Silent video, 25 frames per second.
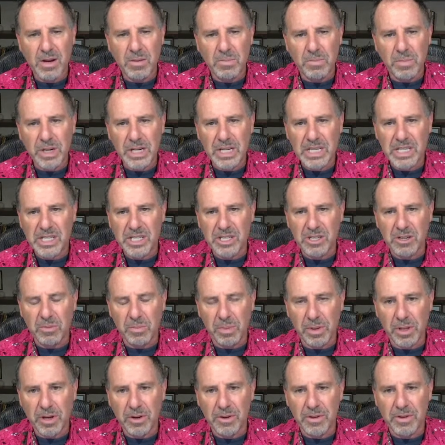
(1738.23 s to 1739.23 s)
But it's still
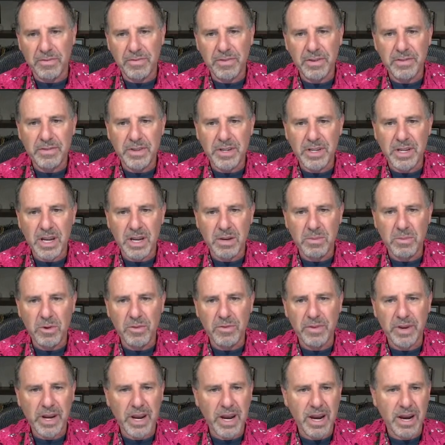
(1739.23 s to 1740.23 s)
below the 50-day
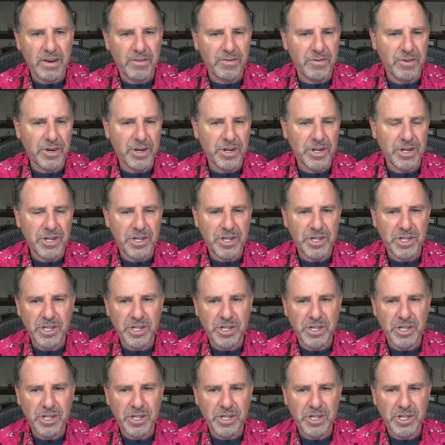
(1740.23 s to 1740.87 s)
moving average.